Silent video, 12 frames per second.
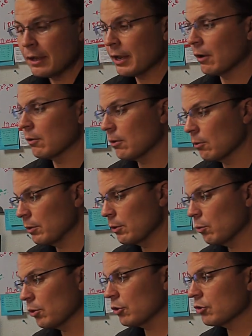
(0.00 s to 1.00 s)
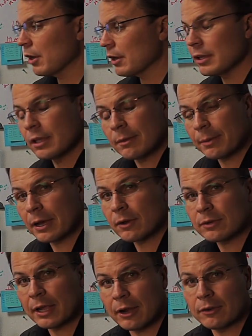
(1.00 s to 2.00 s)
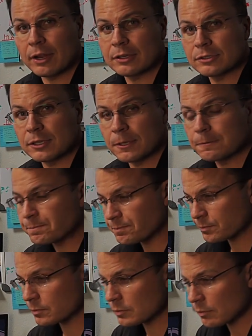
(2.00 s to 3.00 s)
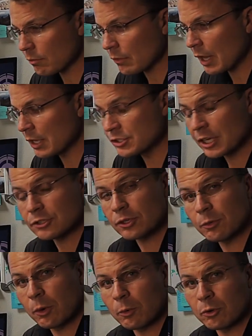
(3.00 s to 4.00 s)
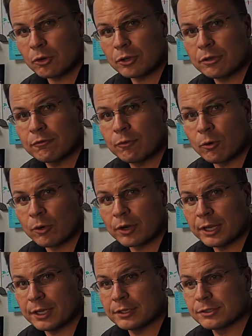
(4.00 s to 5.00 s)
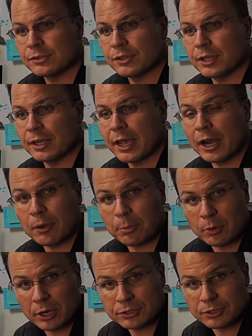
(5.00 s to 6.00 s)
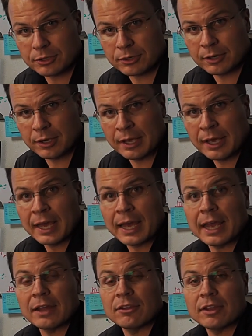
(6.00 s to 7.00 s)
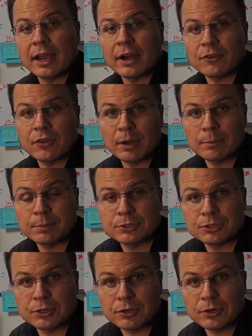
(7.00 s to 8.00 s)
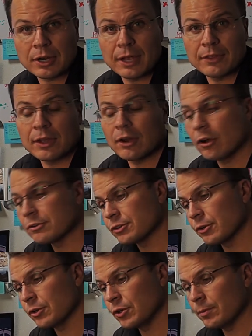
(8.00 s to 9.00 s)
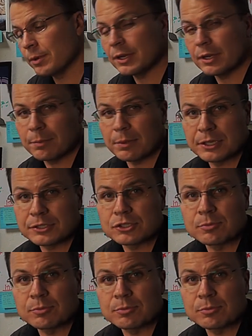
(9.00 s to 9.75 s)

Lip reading: Now, when we're talking about air density, essentially what we're looking for is the air pressure and the air temperature, and then also humidity plays a